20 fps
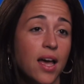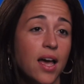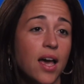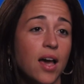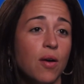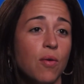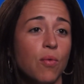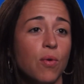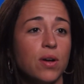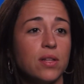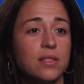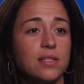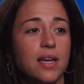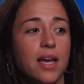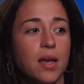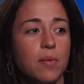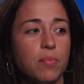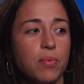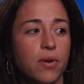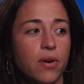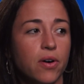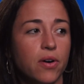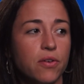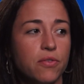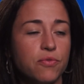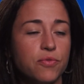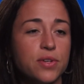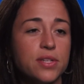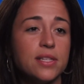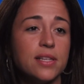and what type
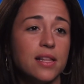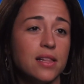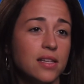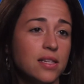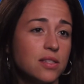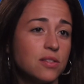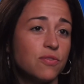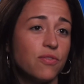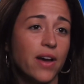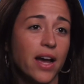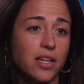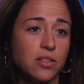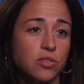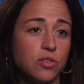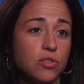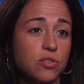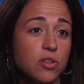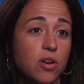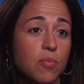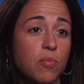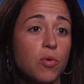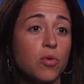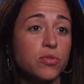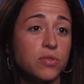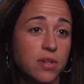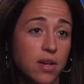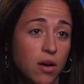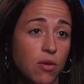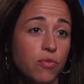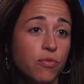of resilience factors are
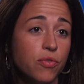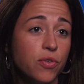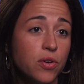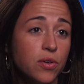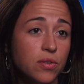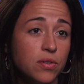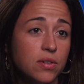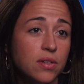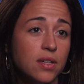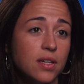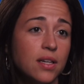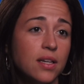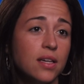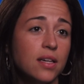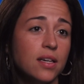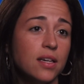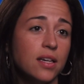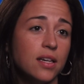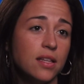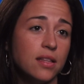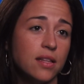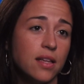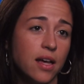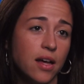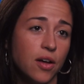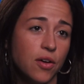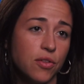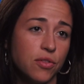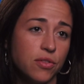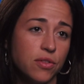most helpful in
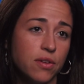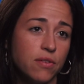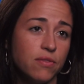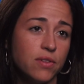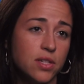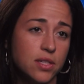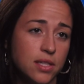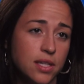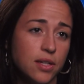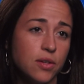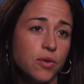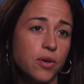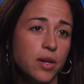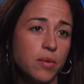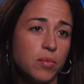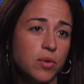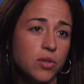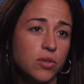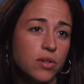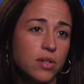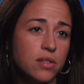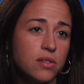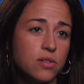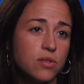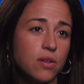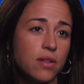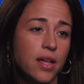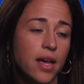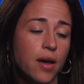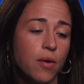the health of Latino
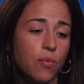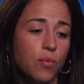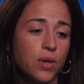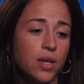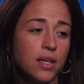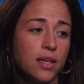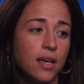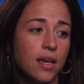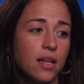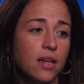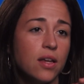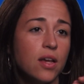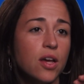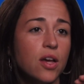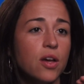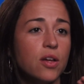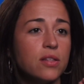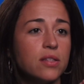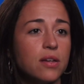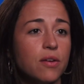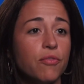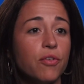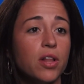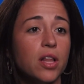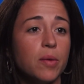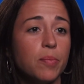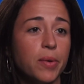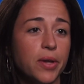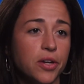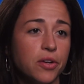immigrants, so that we can
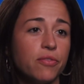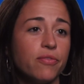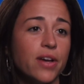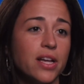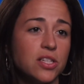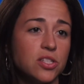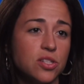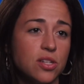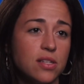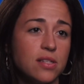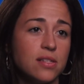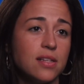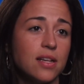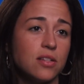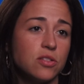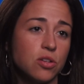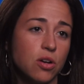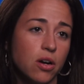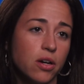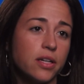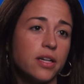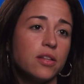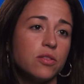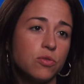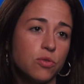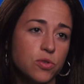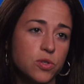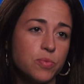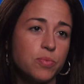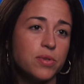develop interventions that
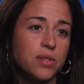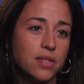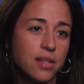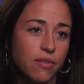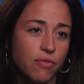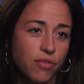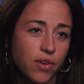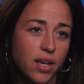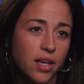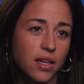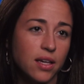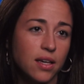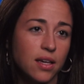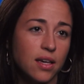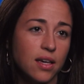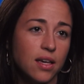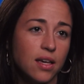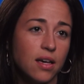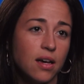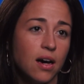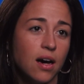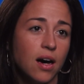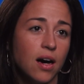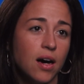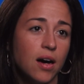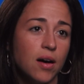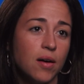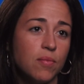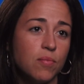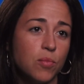target those specific
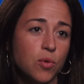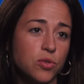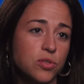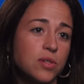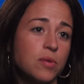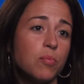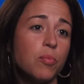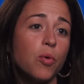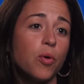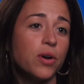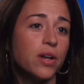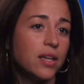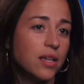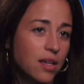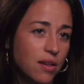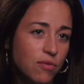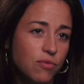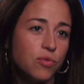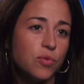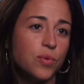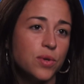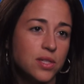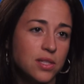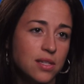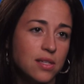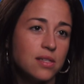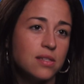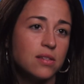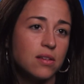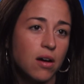most important
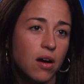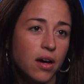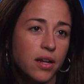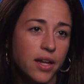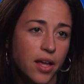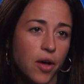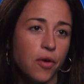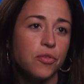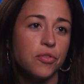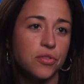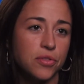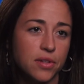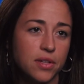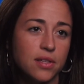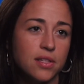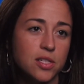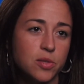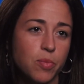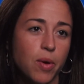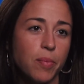influences on health in this